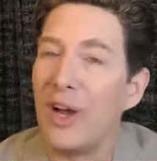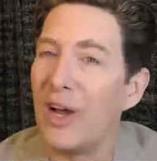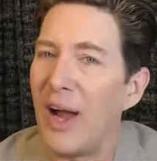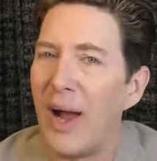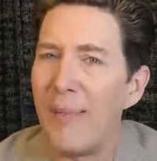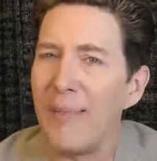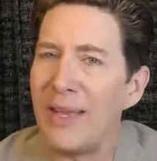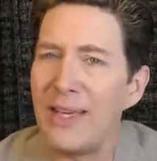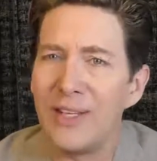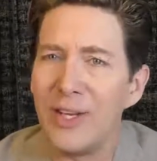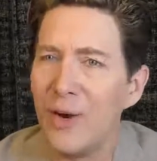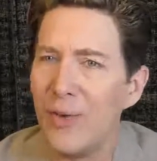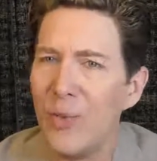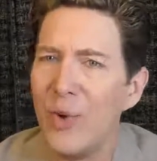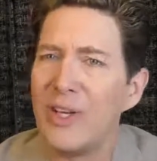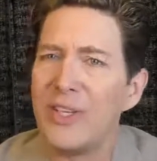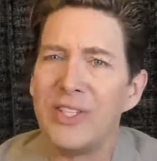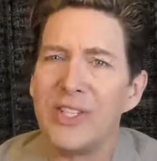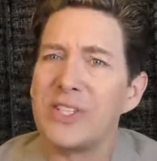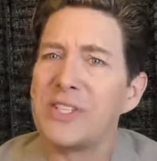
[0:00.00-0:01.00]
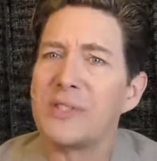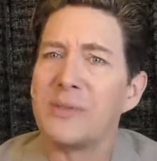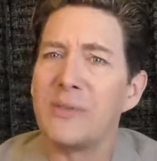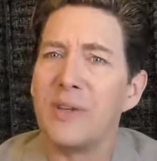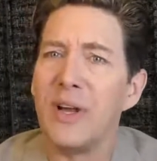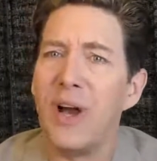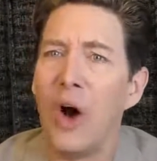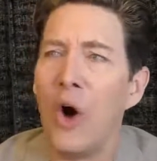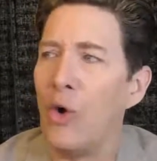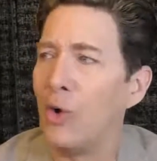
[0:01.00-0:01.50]
I mean, don't we just
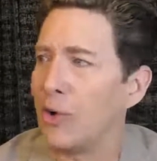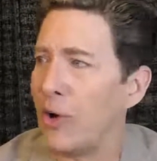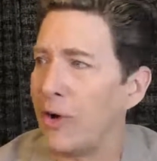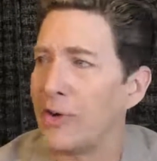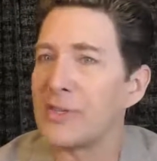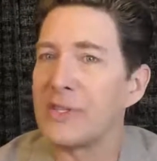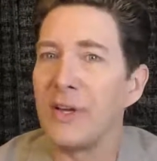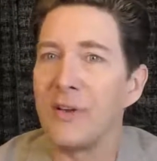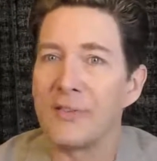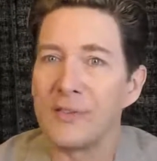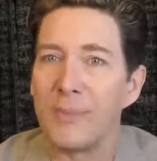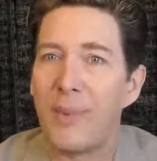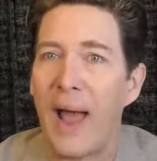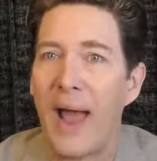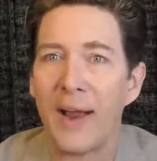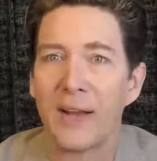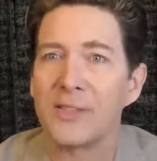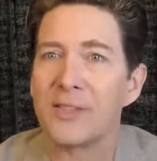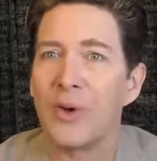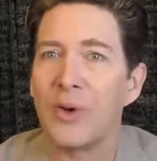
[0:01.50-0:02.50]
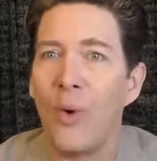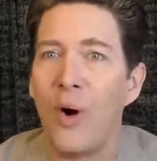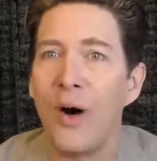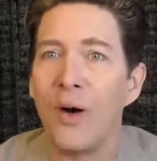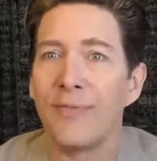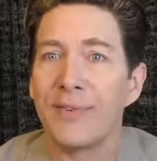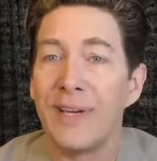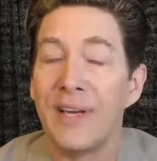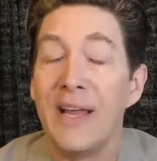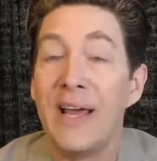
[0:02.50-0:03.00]
hold ourselves back so
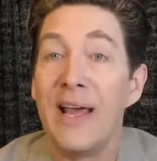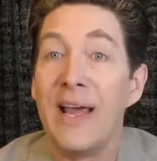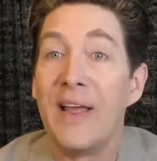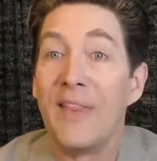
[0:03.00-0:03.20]
often?